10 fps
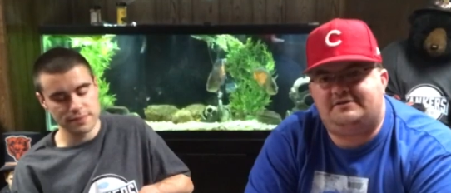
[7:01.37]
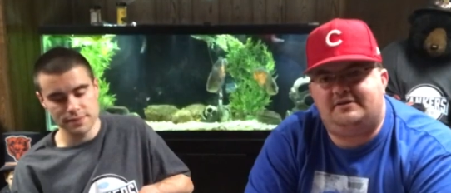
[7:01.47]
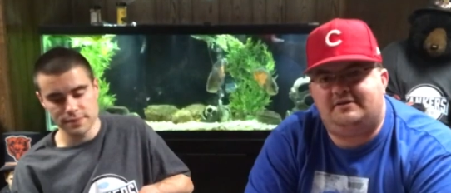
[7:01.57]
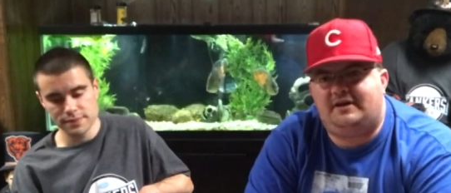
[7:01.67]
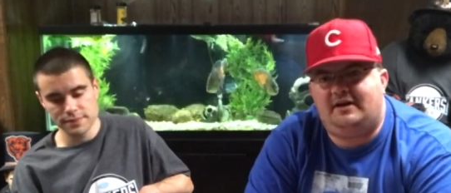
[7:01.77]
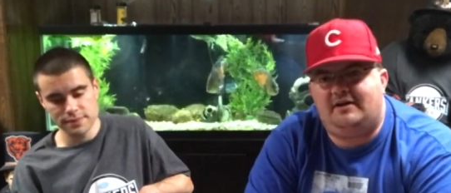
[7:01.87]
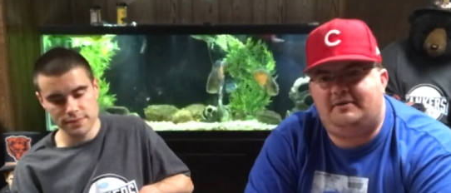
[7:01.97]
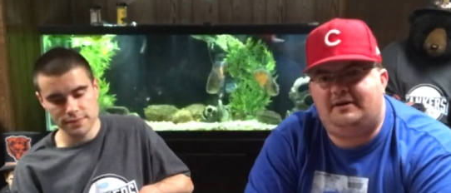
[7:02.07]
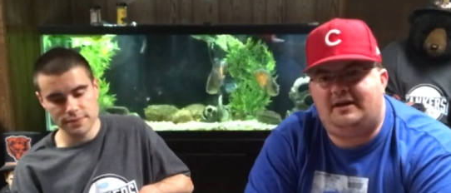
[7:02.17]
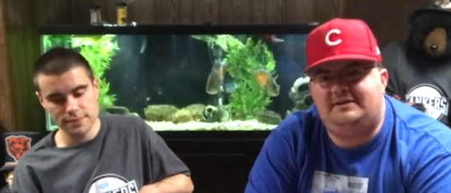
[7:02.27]
Speaker 1: still there, I
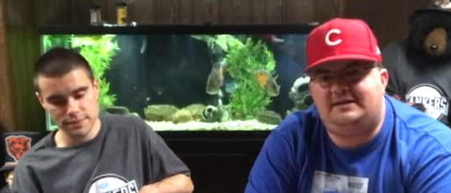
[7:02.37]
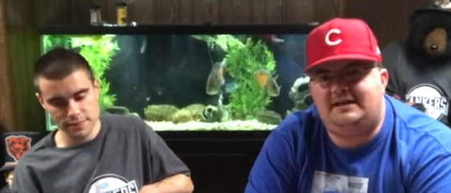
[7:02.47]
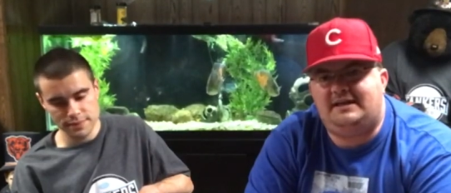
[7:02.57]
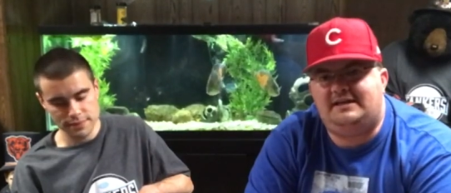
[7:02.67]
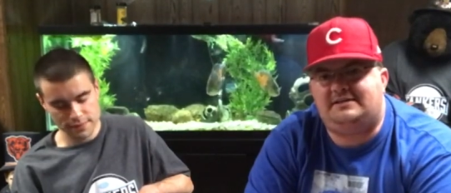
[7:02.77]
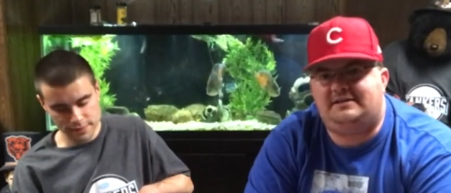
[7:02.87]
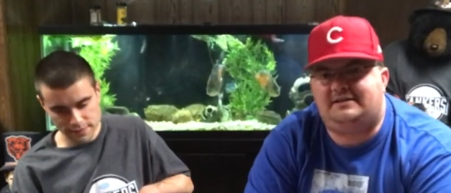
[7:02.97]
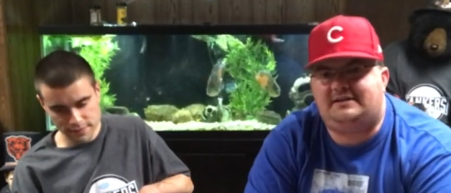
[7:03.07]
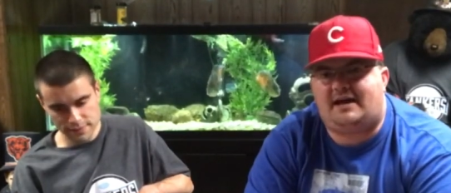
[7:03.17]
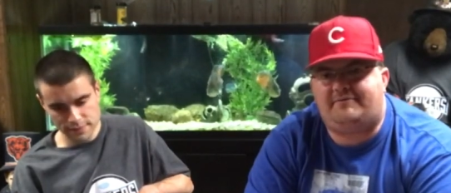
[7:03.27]
mean, he's easily
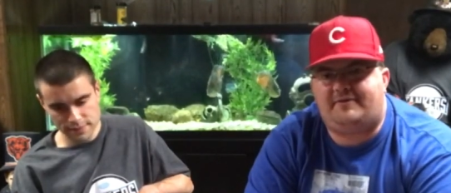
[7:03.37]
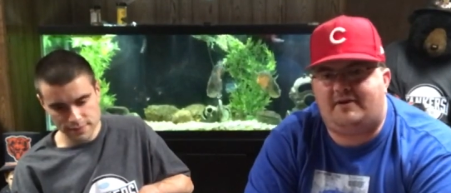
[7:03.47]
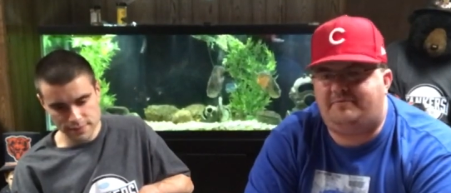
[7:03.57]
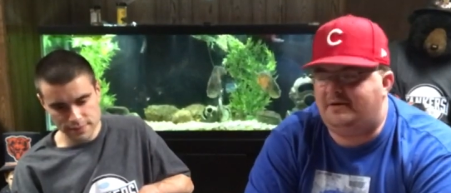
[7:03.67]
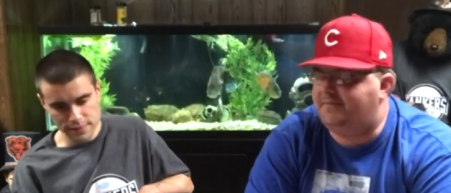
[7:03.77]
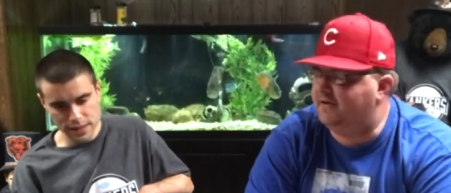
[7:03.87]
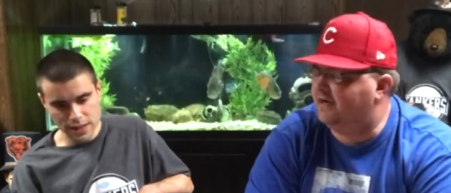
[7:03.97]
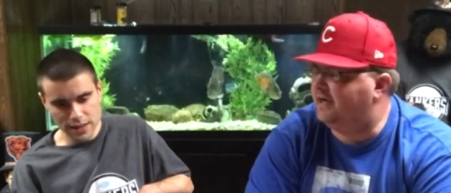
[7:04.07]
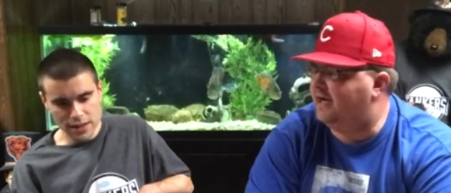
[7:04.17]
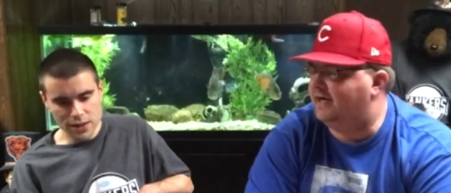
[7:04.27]
a top five
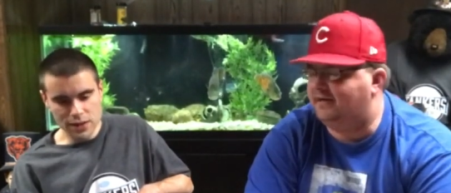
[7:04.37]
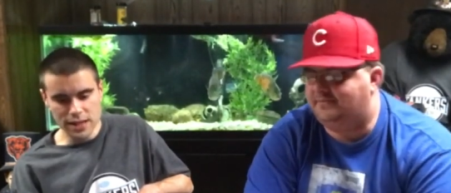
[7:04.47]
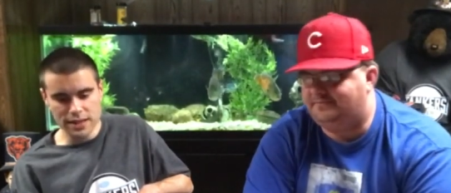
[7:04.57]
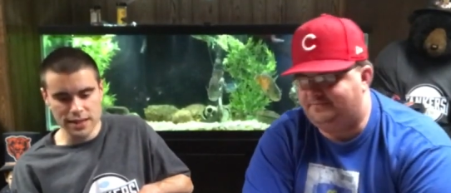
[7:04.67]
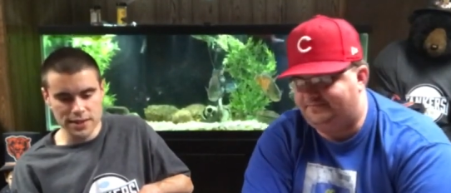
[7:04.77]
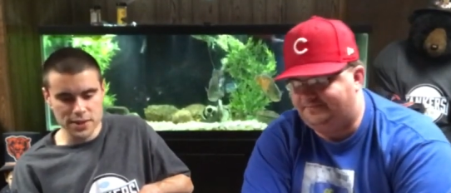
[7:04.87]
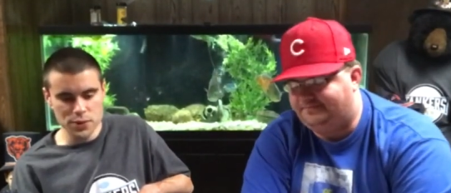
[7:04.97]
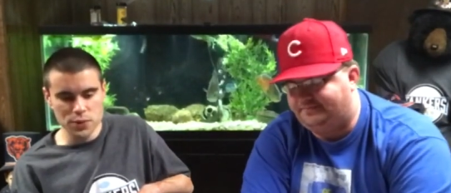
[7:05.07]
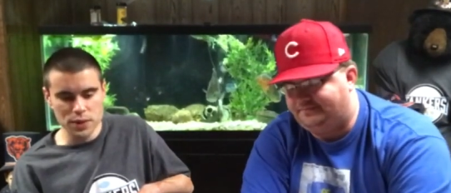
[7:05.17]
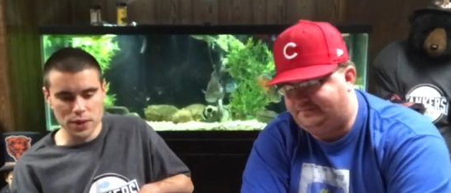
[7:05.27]
PPR guy. Well, I think
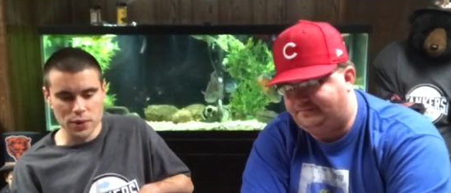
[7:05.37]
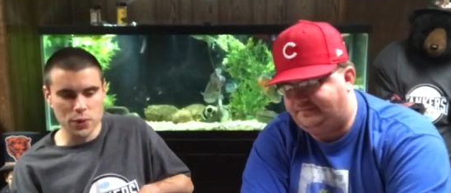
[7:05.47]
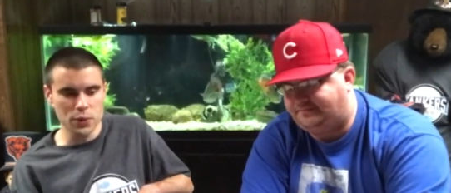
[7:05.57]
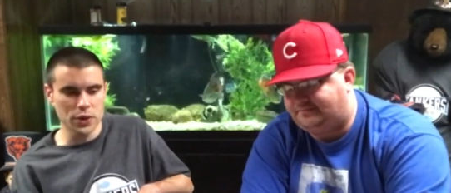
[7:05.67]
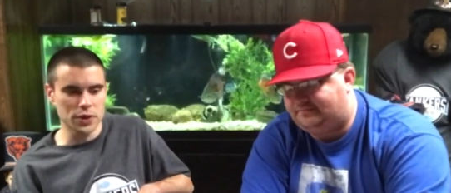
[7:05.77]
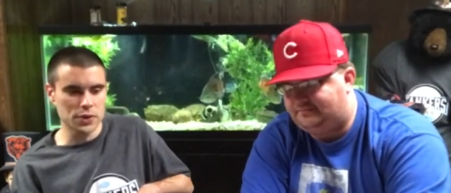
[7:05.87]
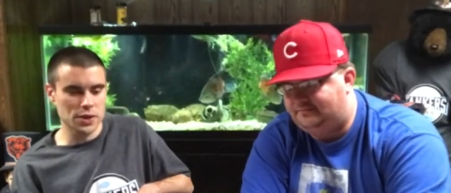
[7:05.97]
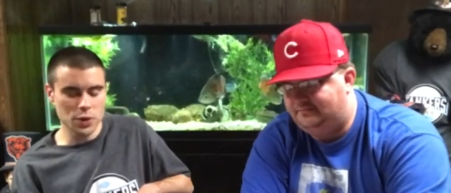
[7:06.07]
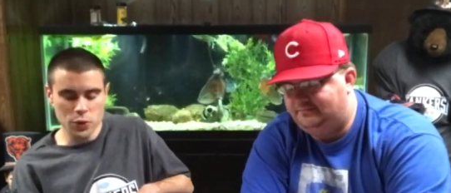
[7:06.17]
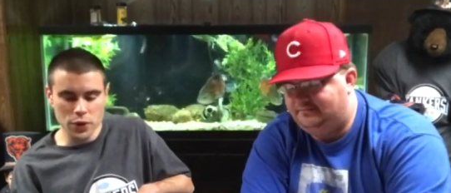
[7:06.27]
Speaker 2: too, you know,
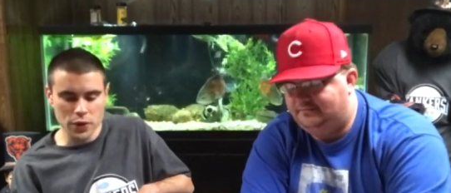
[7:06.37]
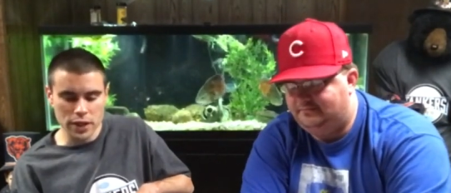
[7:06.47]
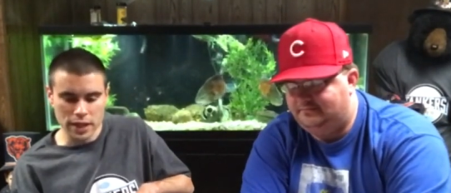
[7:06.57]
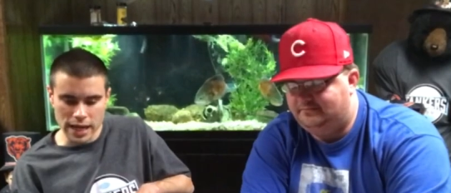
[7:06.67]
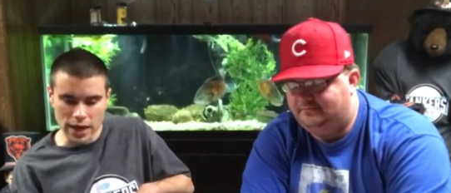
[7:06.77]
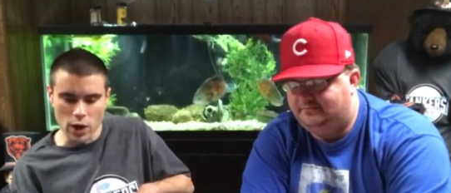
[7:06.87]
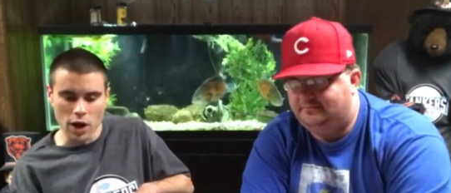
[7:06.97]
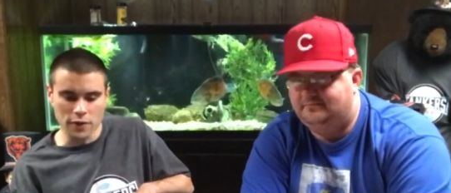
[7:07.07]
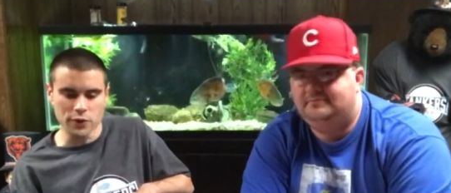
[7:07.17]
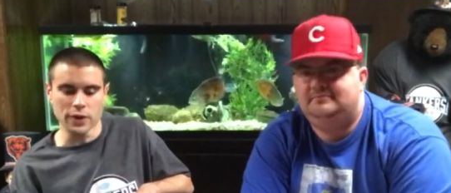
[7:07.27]
Julio's Julio can kind of
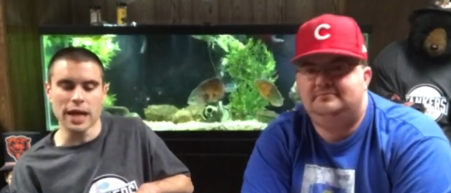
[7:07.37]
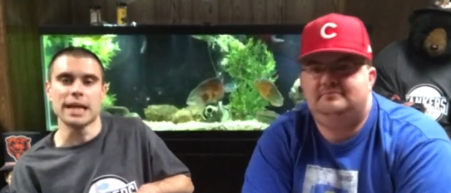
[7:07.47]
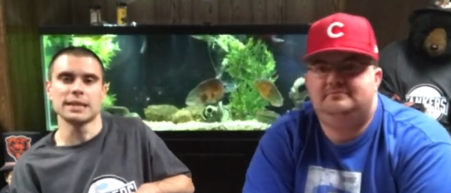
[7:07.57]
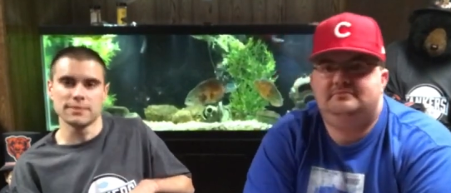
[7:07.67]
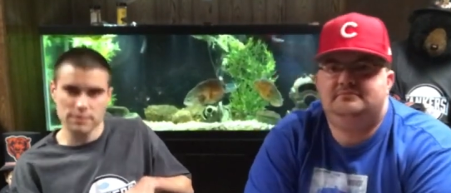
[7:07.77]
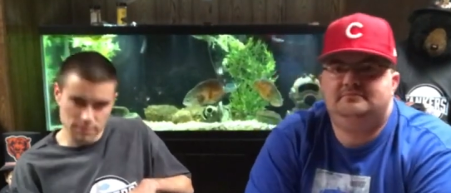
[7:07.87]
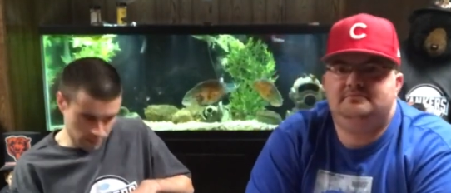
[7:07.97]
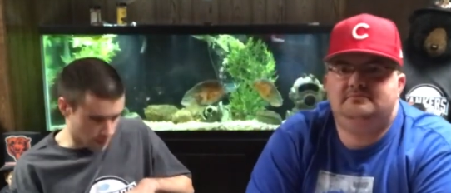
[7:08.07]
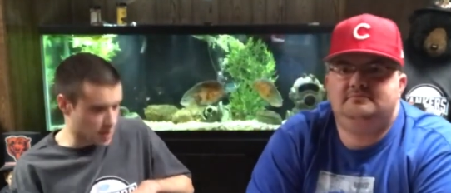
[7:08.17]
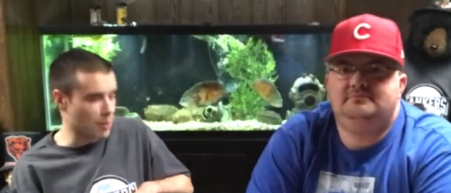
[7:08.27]
offer that
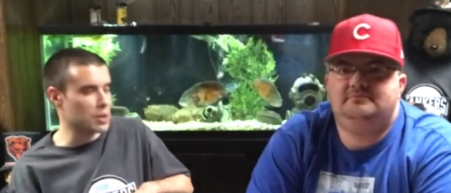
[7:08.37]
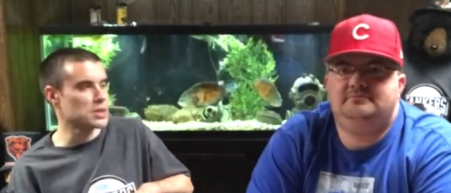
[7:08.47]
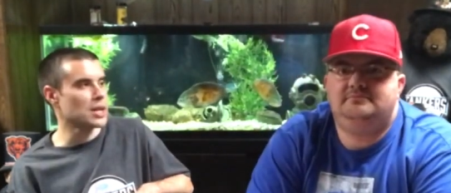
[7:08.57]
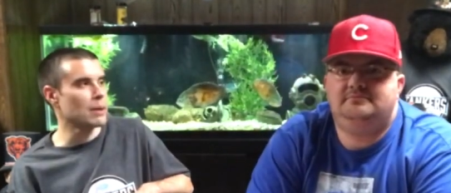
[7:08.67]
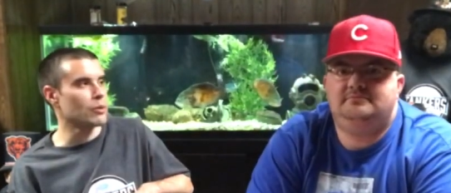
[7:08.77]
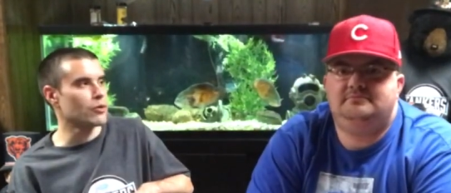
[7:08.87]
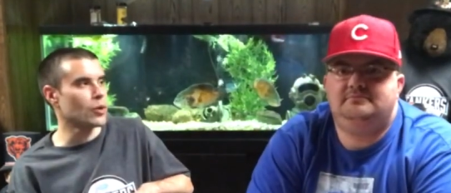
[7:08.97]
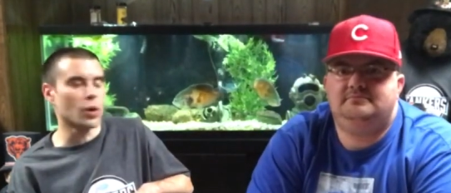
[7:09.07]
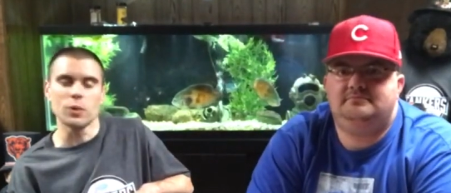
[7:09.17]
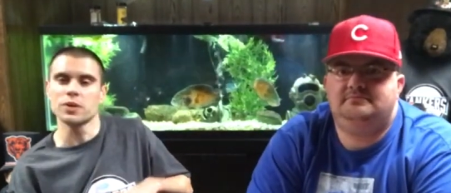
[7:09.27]
somewhat stable
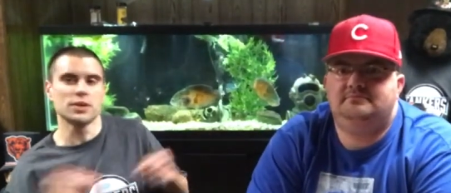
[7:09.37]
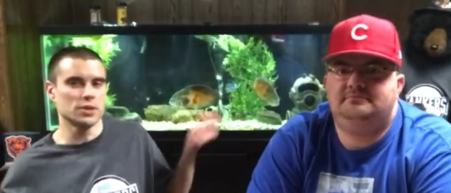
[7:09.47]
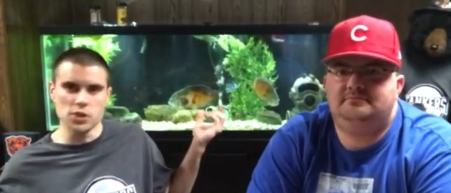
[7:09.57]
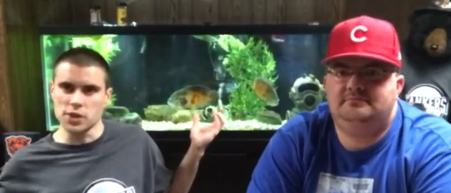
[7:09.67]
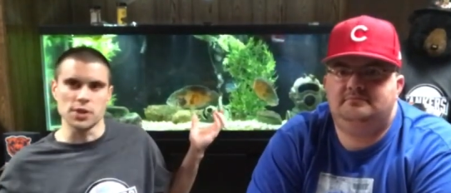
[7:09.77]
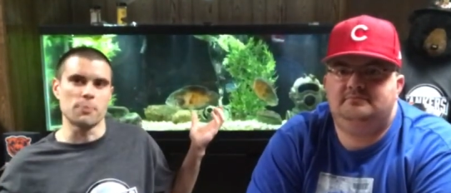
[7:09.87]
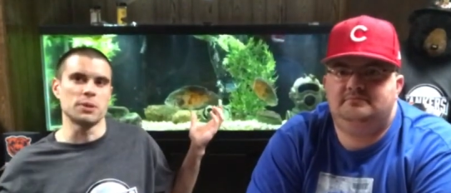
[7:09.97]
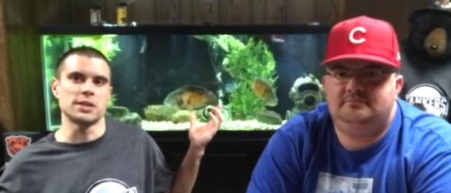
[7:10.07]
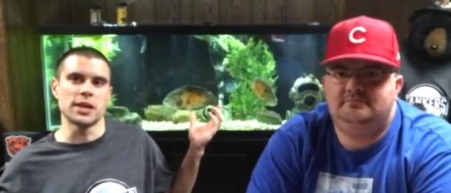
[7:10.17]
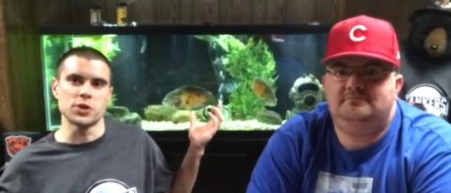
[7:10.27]
floor with just the
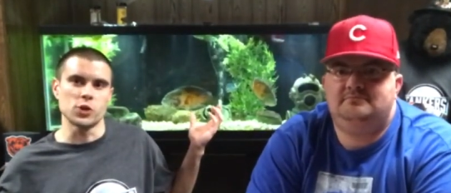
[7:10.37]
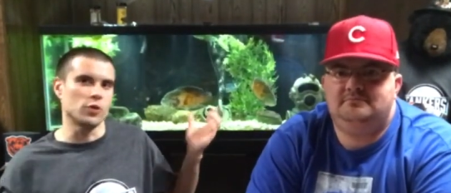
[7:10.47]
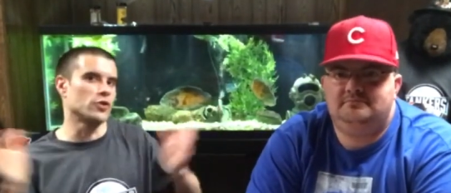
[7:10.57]
potential